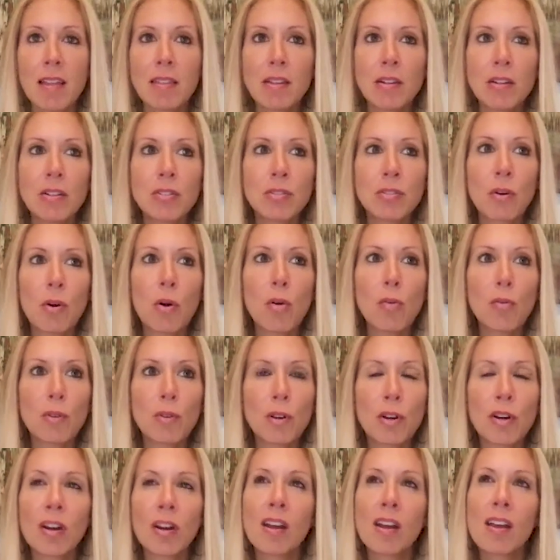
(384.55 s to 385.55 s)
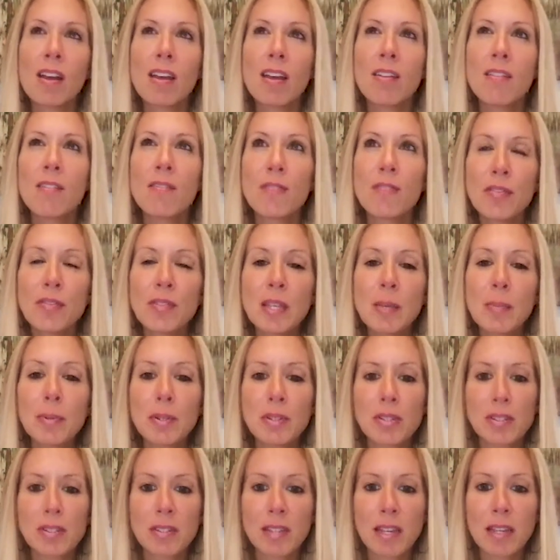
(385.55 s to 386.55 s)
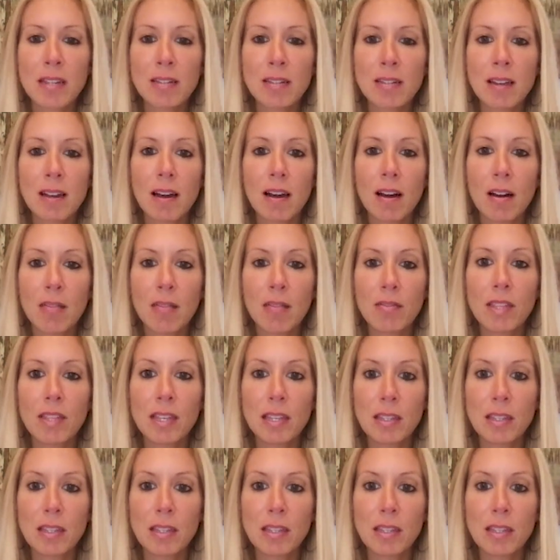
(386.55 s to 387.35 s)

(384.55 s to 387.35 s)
and there's over 50% of